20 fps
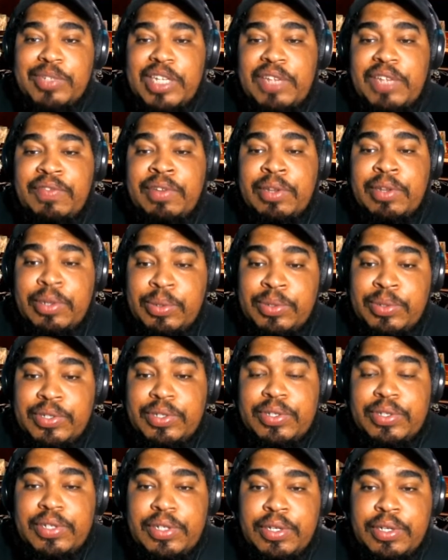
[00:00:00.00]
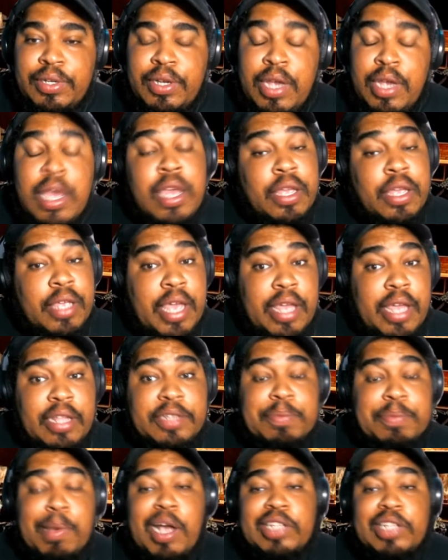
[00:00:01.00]
even losers yeah,
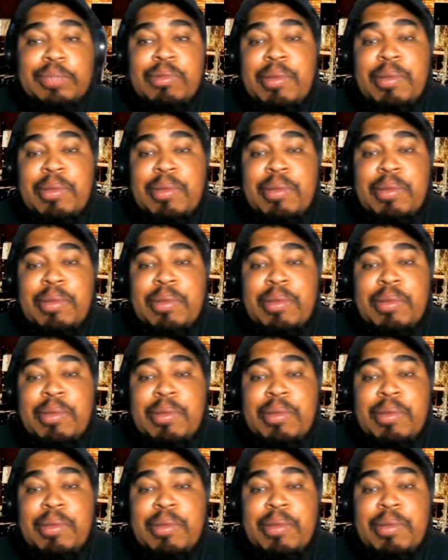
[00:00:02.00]
it's possible.